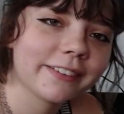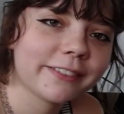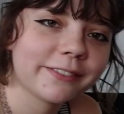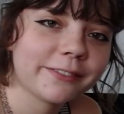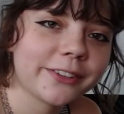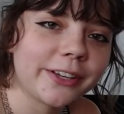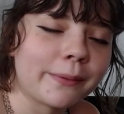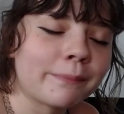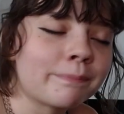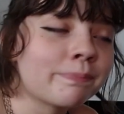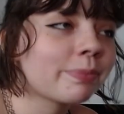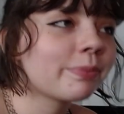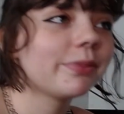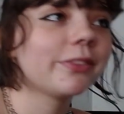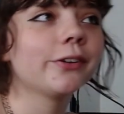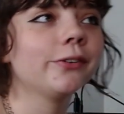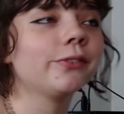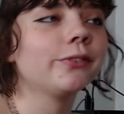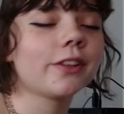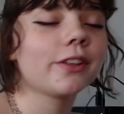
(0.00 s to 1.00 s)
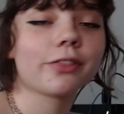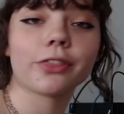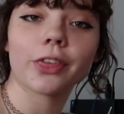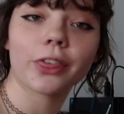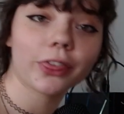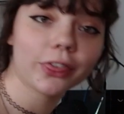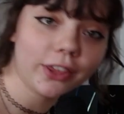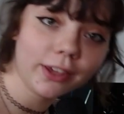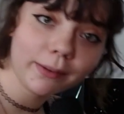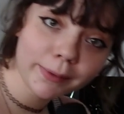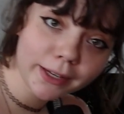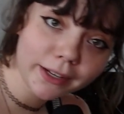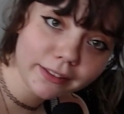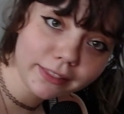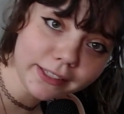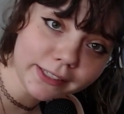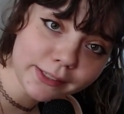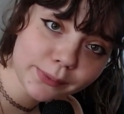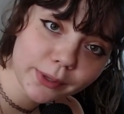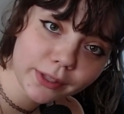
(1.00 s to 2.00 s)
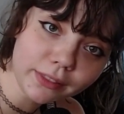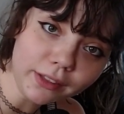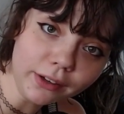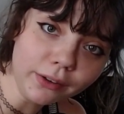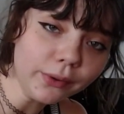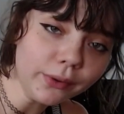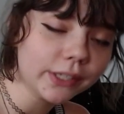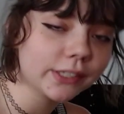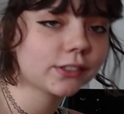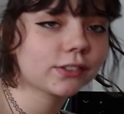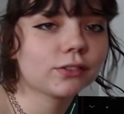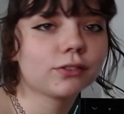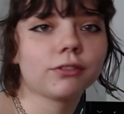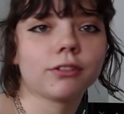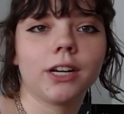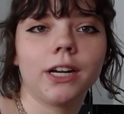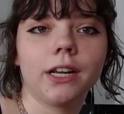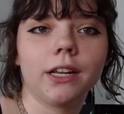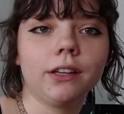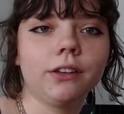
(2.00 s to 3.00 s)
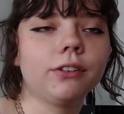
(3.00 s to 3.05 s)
yeah, dude. The theming on this one, though, is great.